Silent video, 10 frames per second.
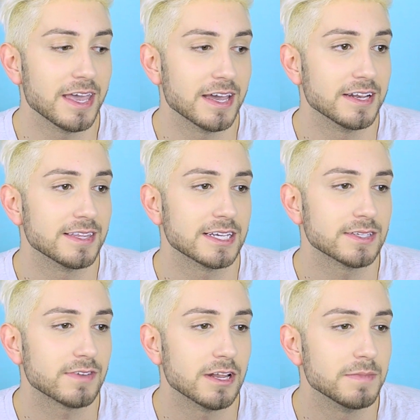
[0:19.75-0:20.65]
and things
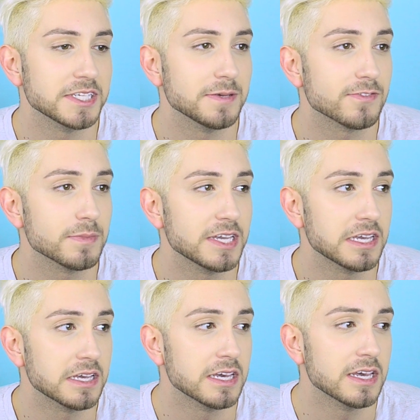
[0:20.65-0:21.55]
have gotten busy for
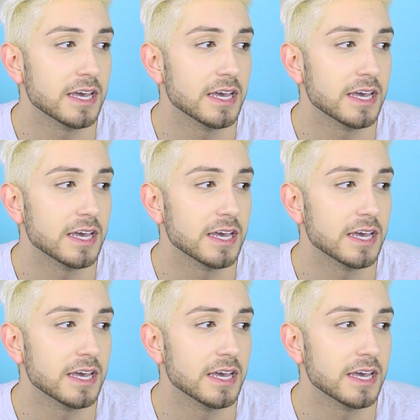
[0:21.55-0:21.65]
me